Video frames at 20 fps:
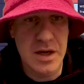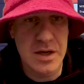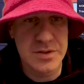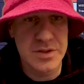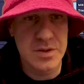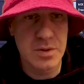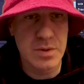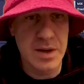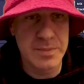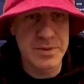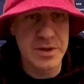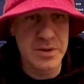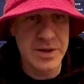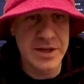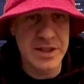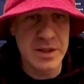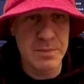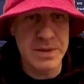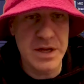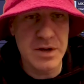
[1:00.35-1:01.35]
So what I'm
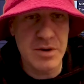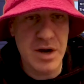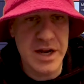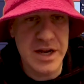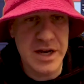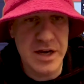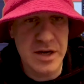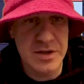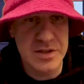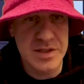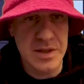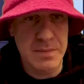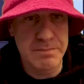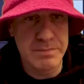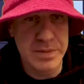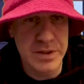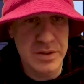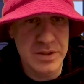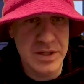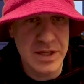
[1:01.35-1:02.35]
doing in the beat right here is I'm
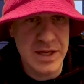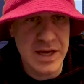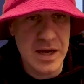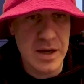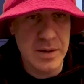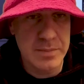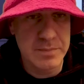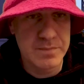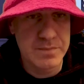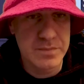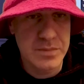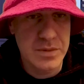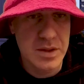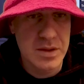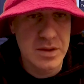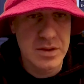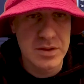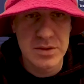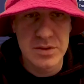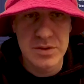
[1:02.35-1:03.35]
building up
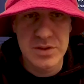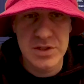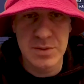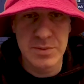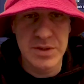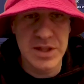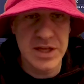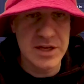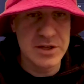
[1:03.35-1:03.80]
some of the